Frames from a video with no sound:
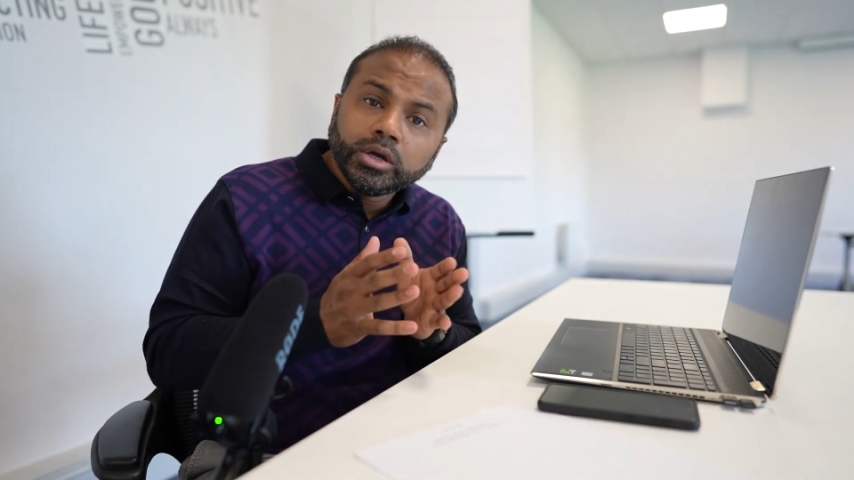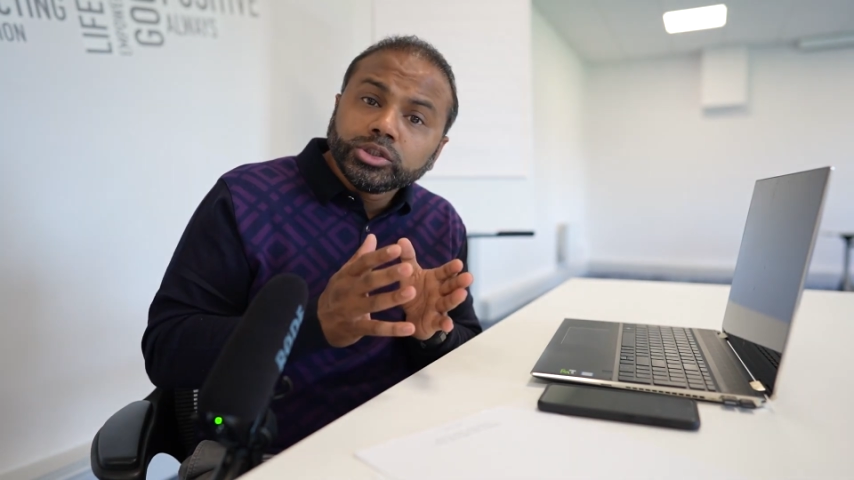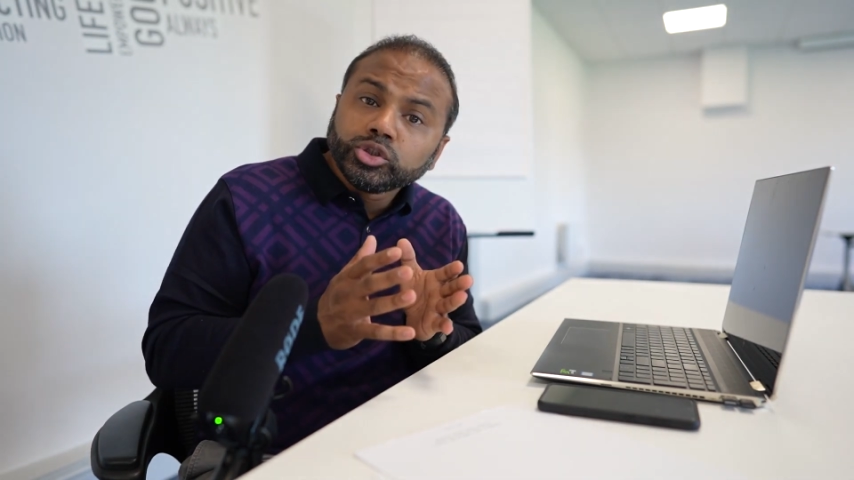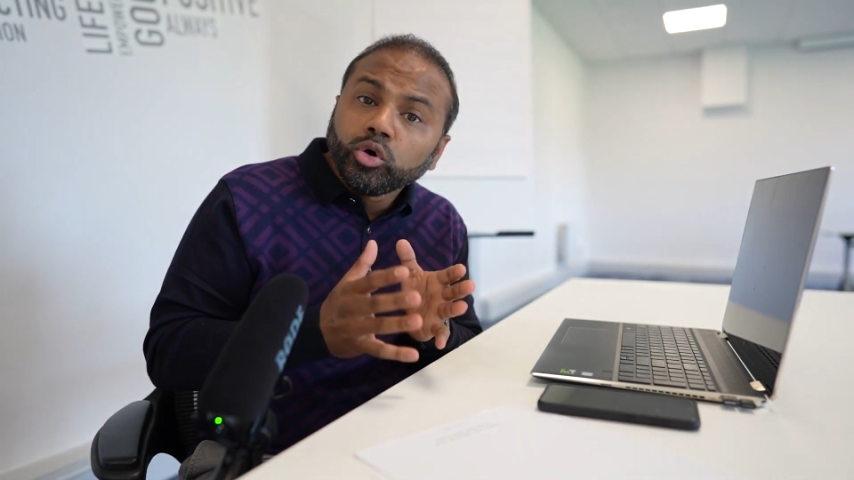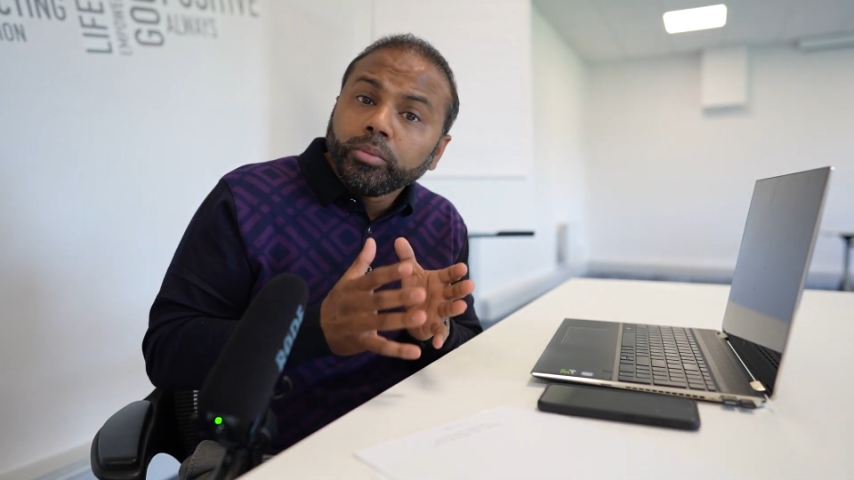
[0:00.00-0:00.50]

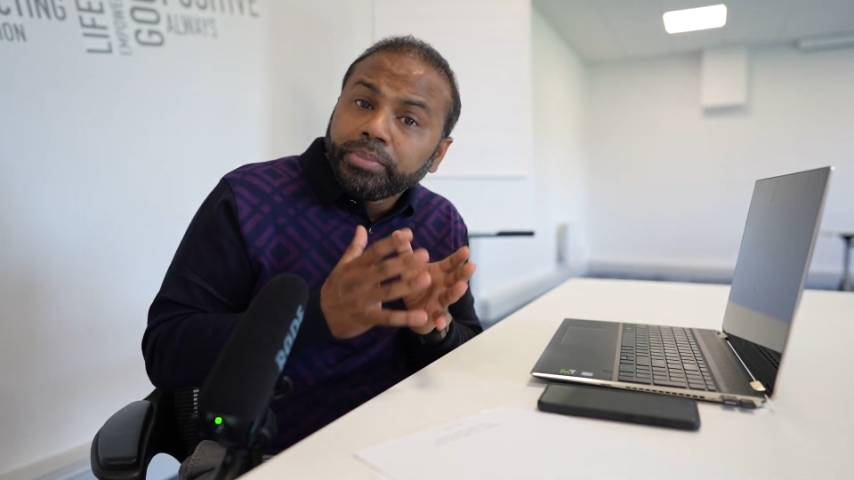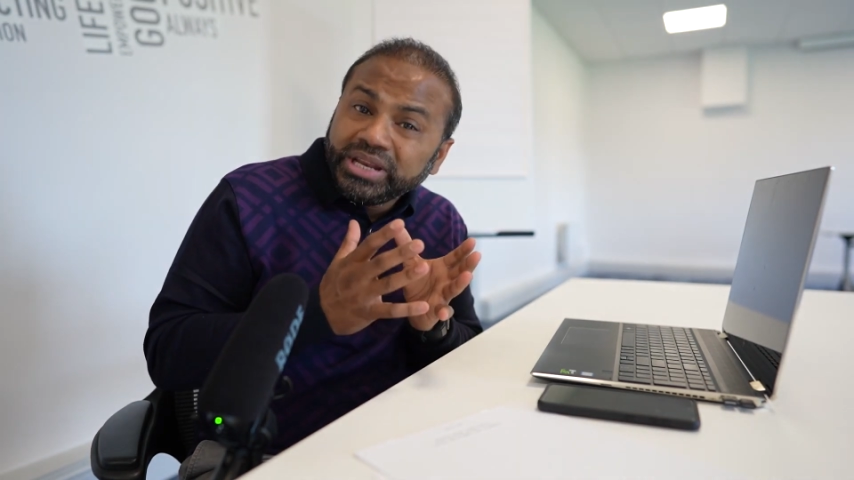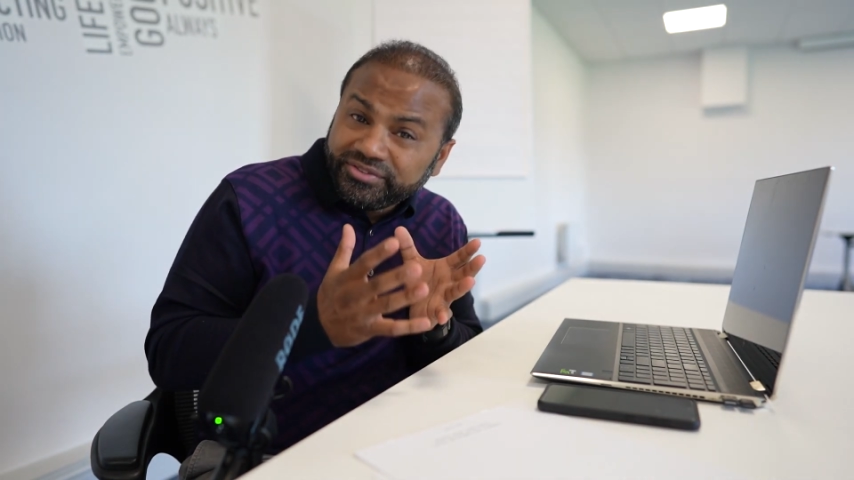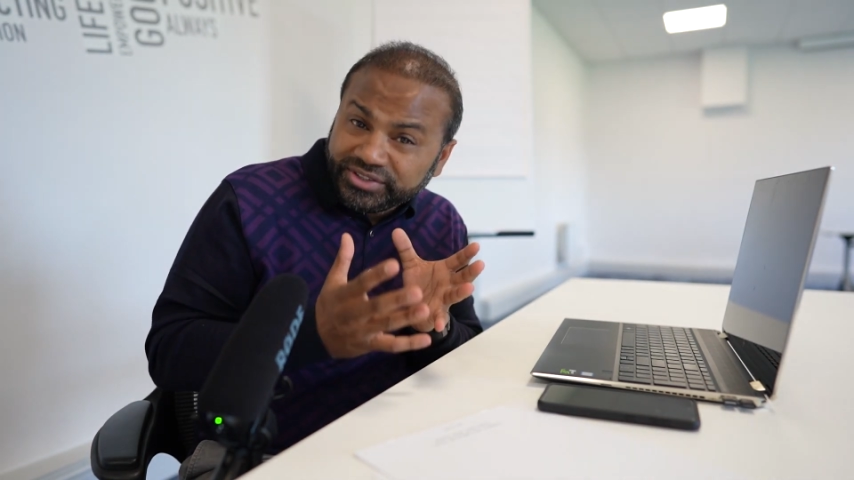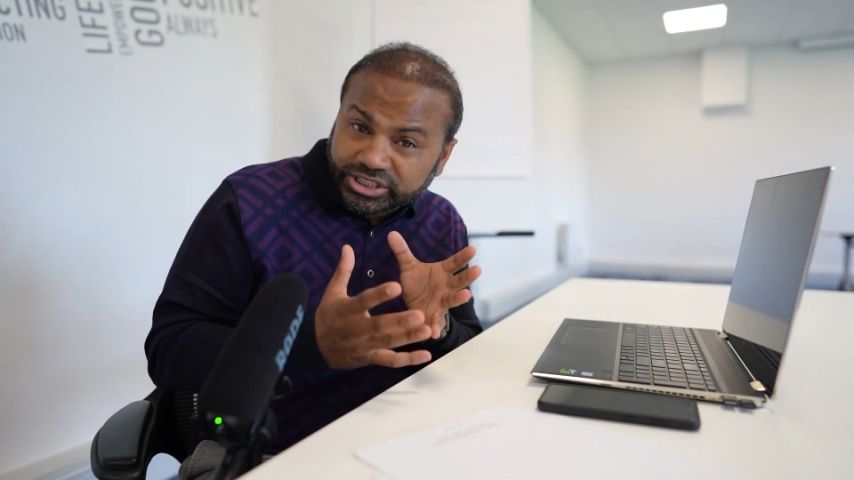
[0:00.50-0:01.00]
So
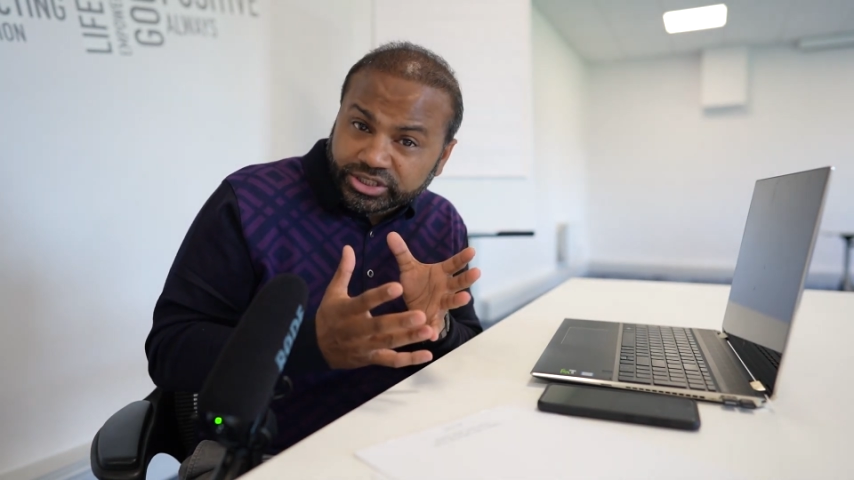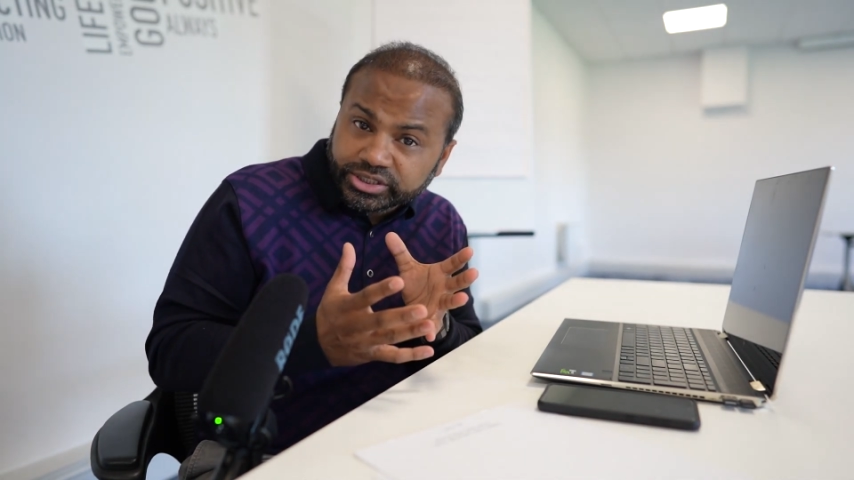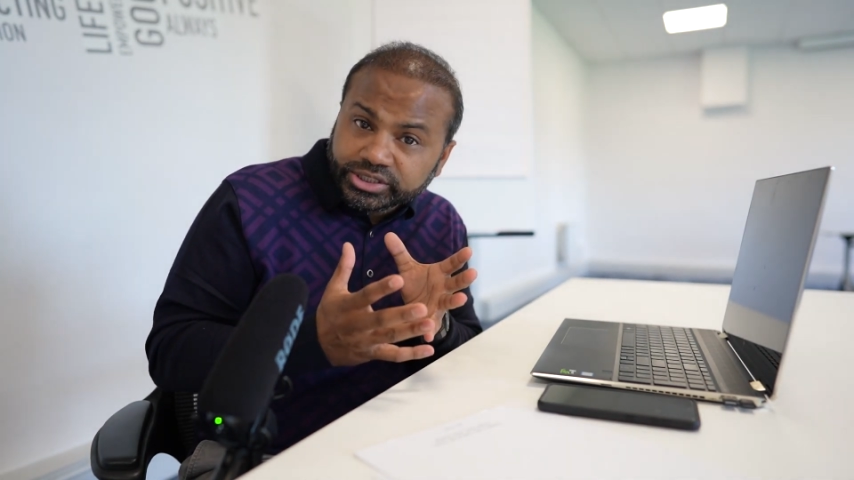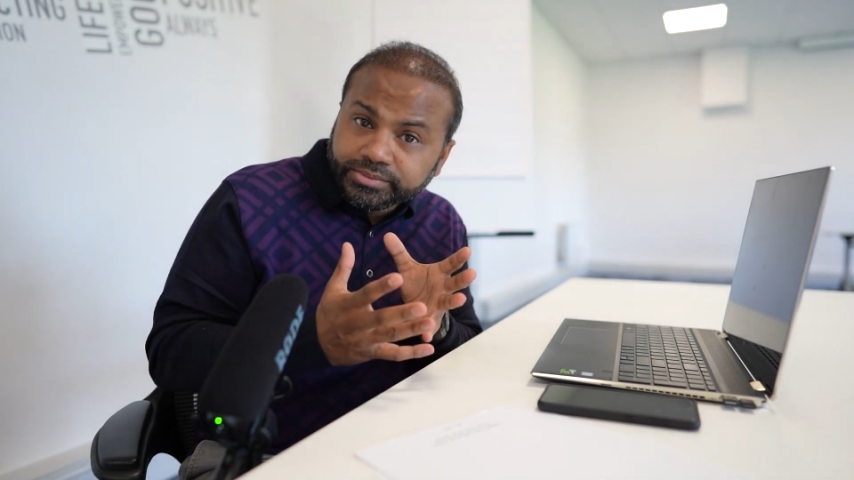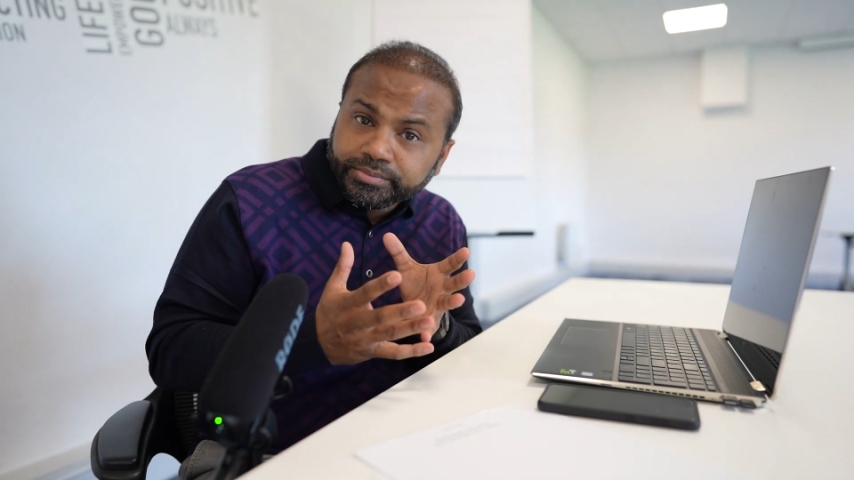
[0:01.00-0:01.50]

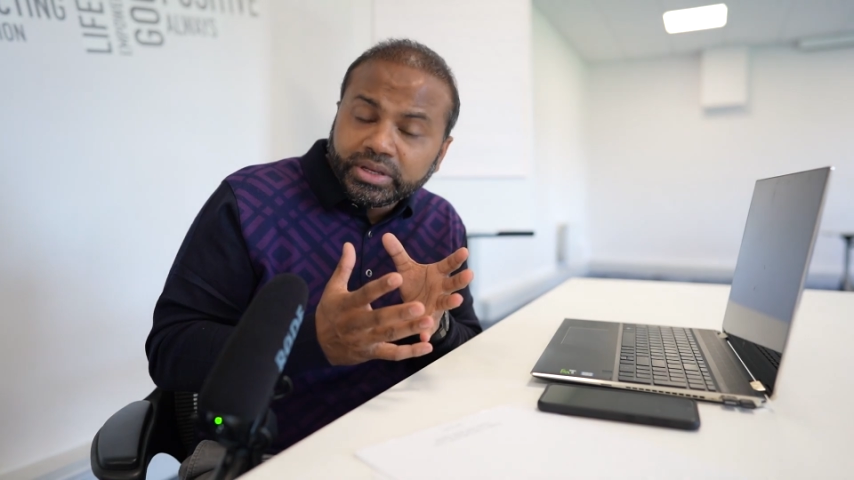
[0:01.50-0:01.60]
beneficence,